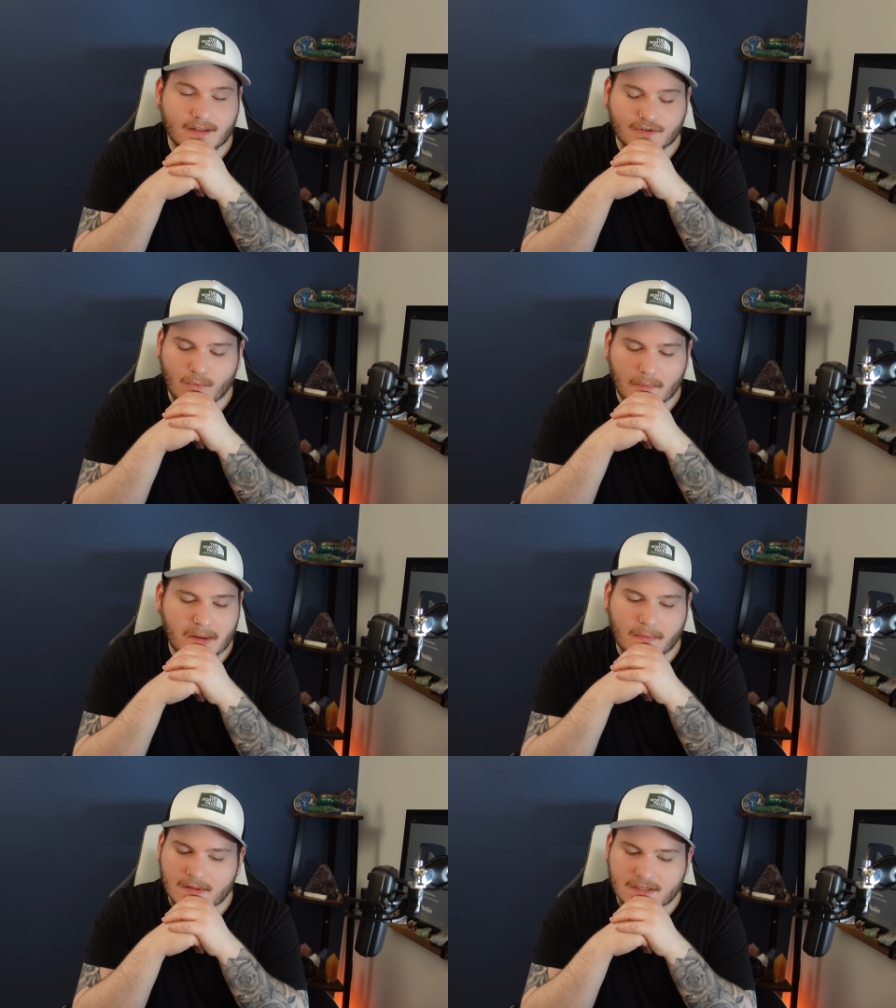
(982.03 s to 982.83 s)
There's more
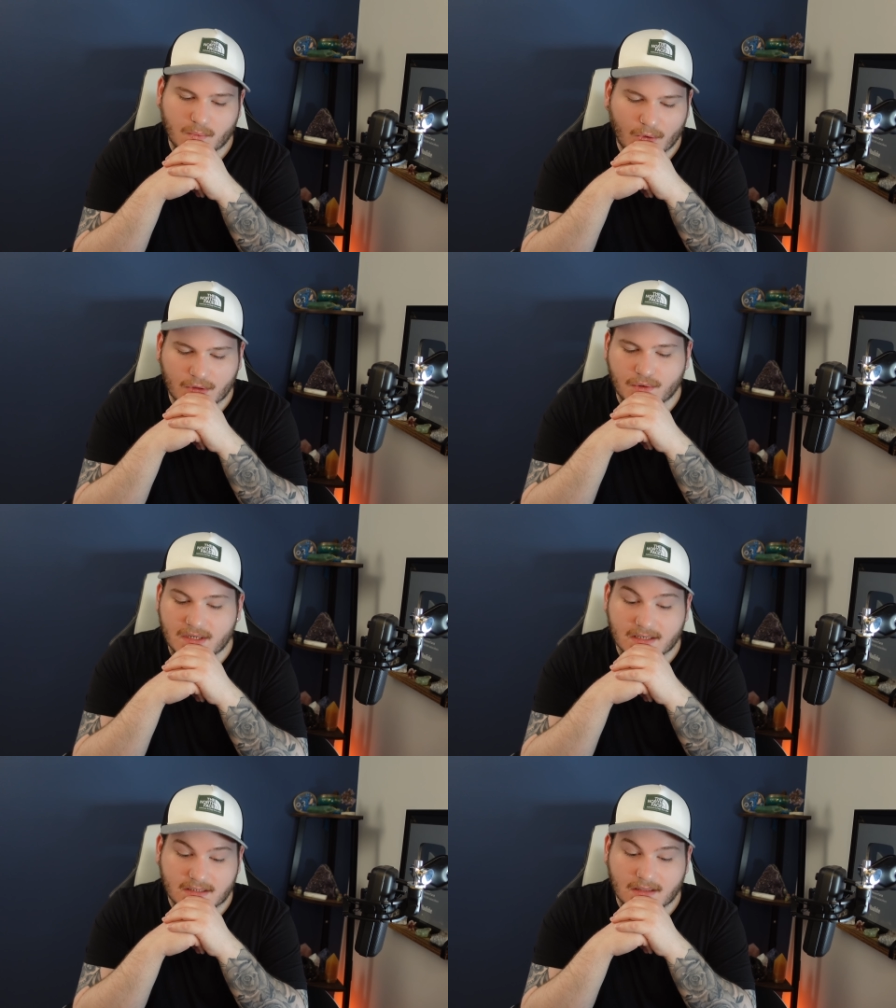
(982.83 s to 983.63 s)
people in this world who
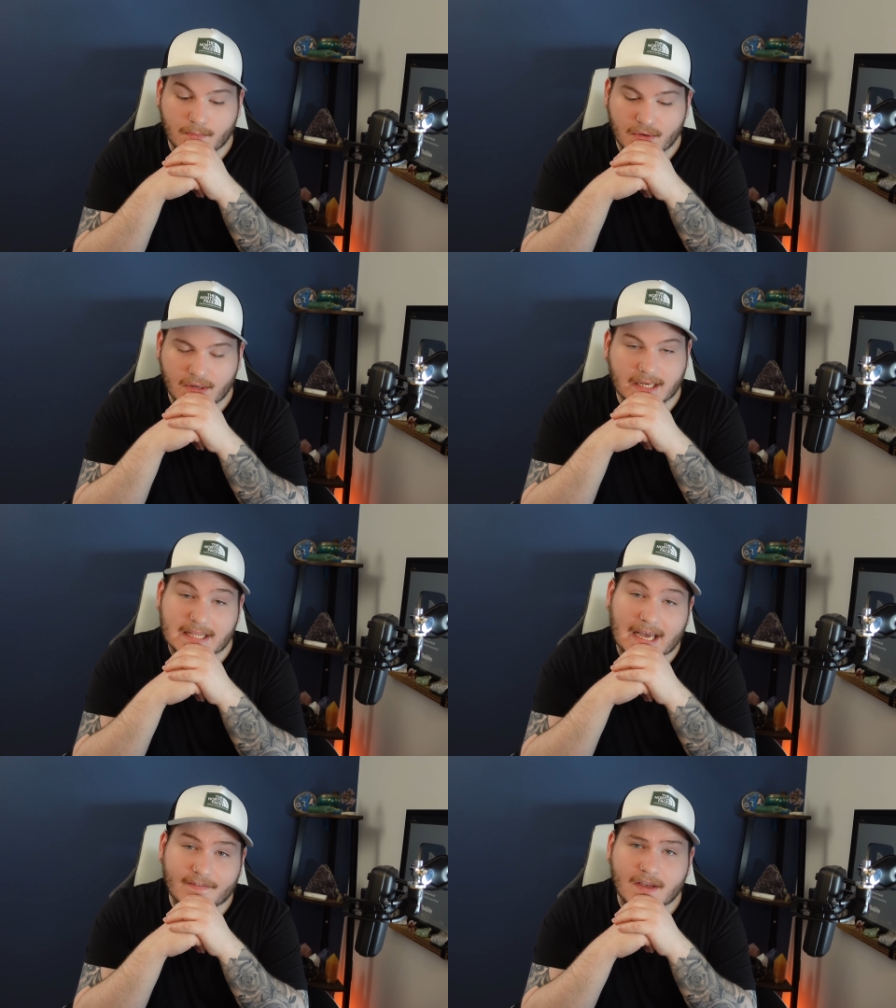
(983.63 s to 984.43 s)
need to see the beauty in
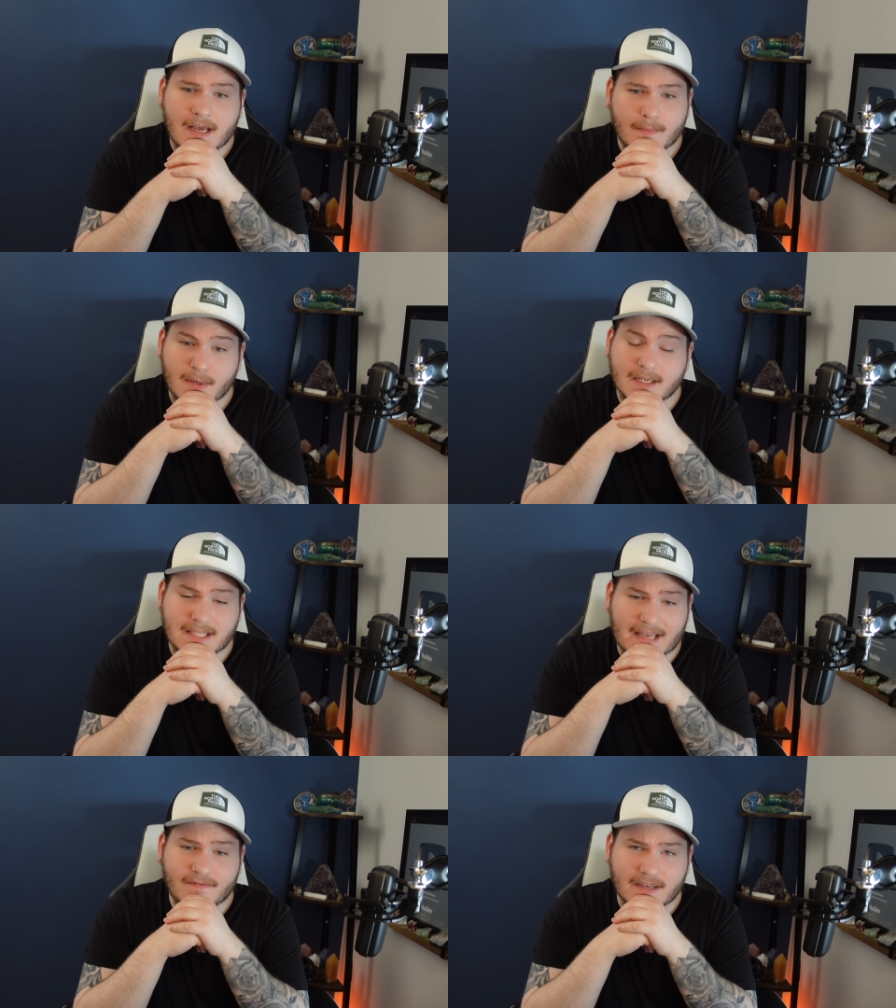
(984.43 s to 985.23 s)
life because
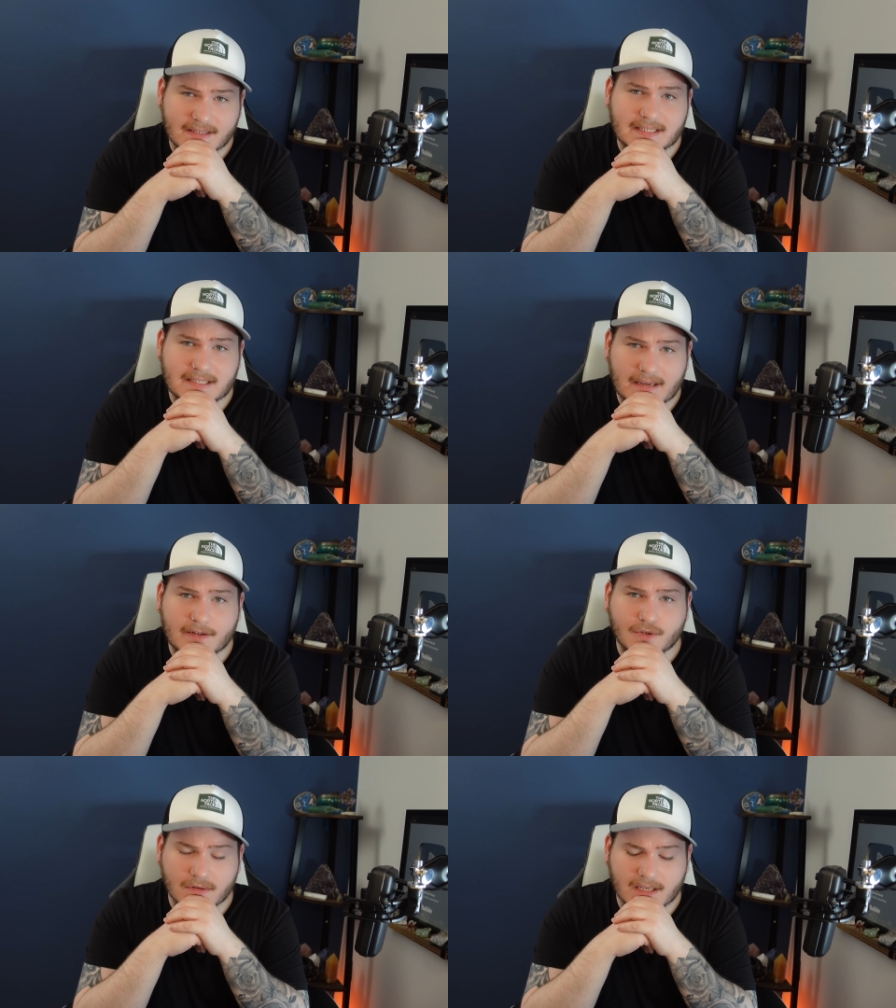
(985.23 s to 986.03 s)
life is
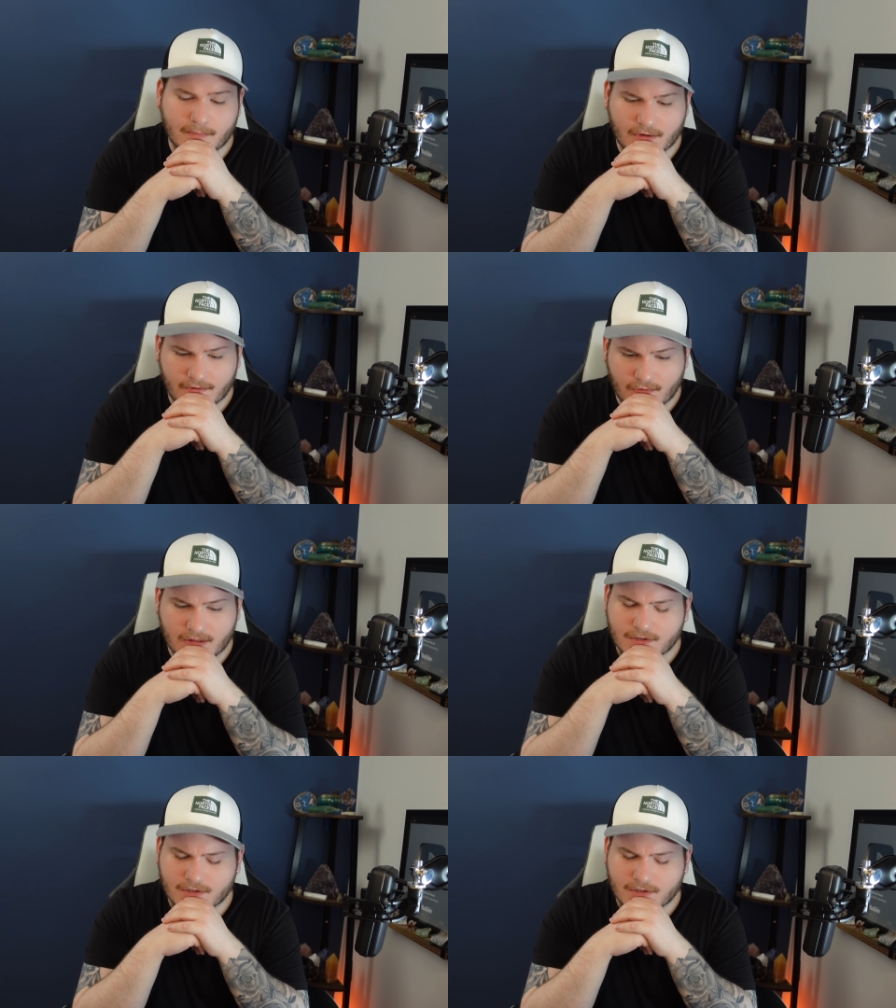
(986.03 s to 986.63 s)
indeed truly beautiful.